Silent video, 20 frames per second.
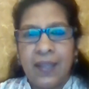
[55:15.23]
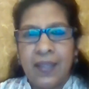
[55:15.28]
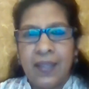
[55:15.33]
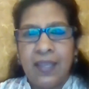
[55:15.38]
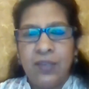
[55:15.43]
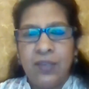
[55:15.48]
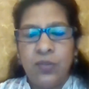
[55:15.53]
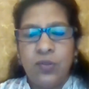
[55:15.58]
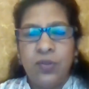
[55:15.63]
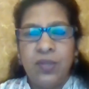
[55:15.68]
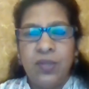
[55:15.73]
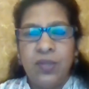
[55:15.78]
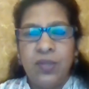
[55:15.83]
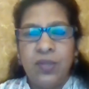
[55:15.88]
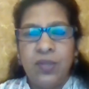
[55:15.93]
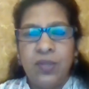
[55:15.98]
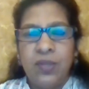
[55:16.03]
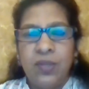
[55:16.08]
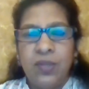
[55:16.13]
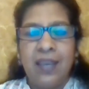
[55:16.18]
and and
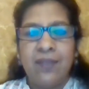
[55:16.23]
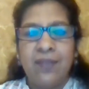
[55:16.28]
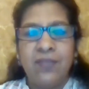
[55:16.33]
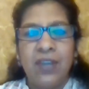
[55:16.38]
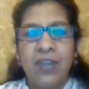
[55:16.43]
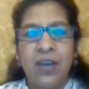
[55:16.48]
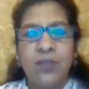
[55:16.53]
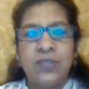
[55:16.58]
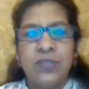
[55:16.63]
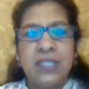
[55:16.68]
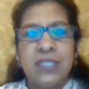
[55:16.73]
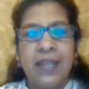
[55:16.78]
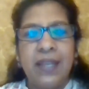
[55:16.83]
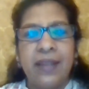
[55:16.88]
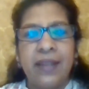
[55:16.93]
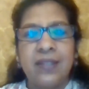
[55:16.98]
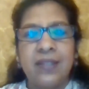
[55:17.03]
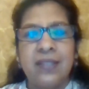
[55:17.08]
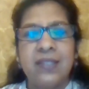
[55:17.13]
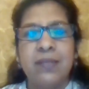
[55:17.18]
they have now
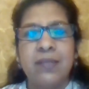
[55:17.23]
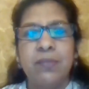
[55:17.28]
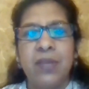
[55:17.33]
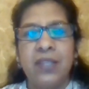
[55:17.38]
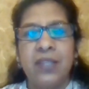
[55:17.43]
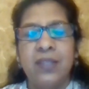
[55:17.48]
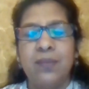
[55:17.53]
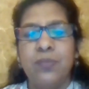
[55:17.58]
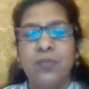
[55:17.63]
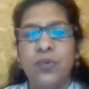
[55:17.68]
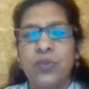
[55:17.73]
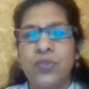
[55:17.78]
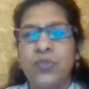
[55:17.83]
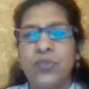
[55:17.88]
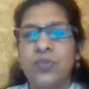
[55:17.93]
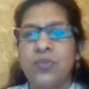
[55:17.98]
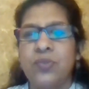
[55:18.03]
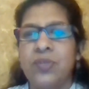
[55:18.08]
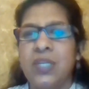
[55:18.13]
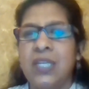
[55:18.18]
selected some other
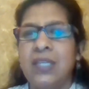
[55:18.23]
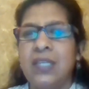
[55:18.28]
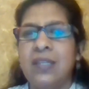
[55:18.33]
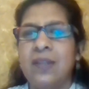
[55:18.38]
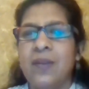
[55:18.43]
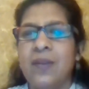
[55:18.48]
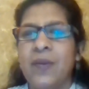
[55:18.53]
books to read.